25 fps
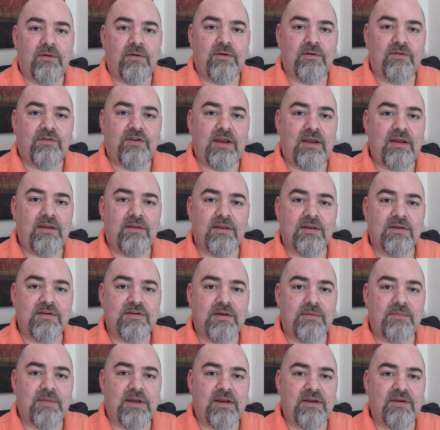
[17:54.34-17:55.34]
Saying that
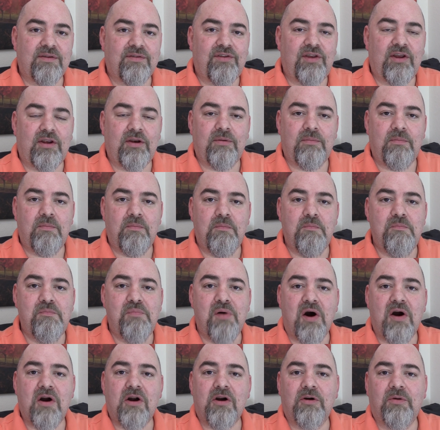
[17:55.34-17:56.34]
somebody is then
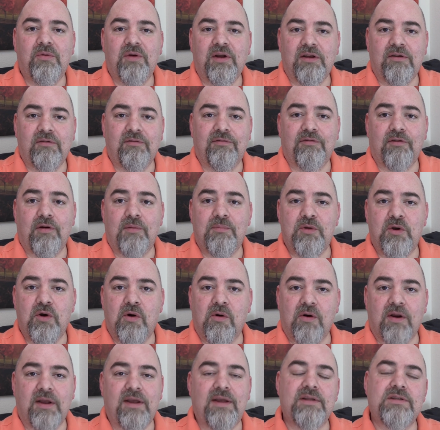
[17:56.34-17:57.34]
borrowing from
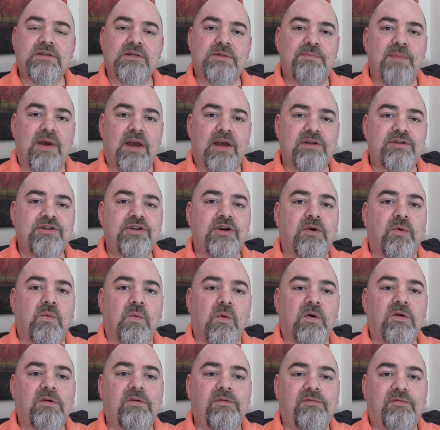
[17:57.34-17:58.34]
your it's magic
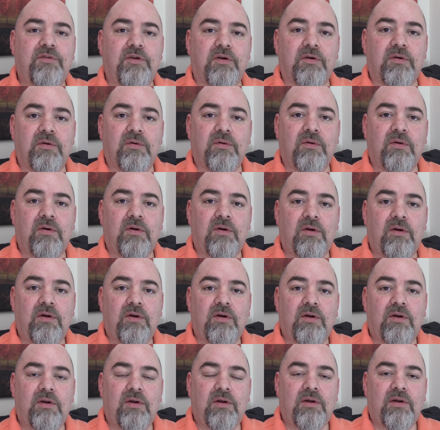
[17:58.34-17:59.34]
worldview
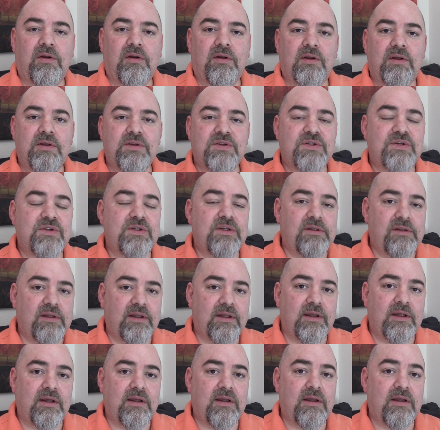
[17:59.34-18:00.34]
is
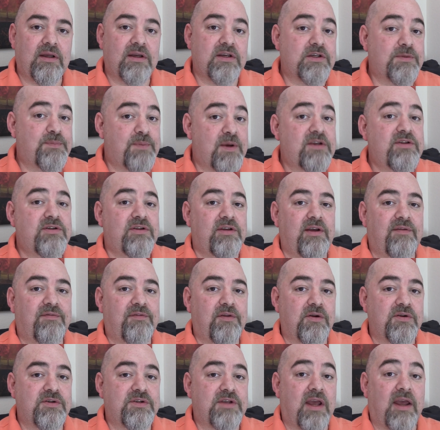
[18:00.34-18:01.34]
silly, especially if
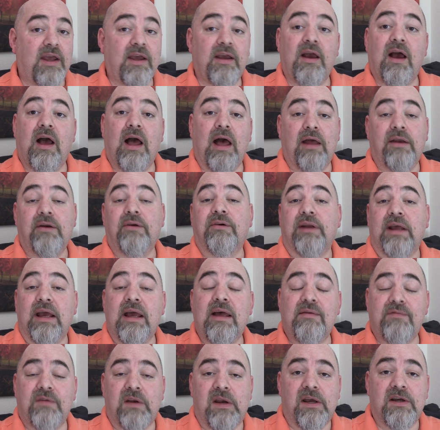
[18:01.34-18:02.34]
they're saying, I don't
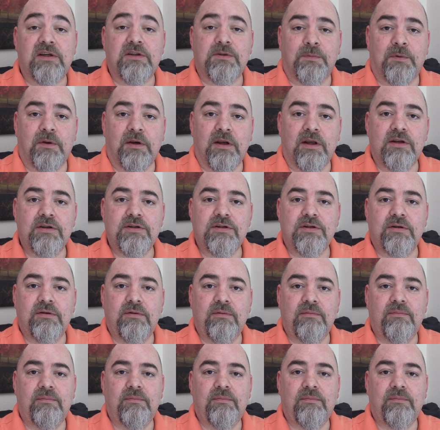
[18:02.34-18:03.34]
have an
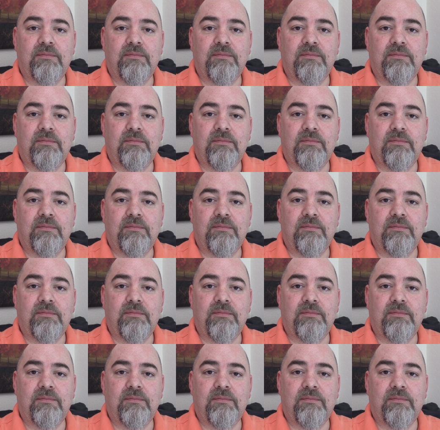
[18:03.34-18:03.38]
explanation.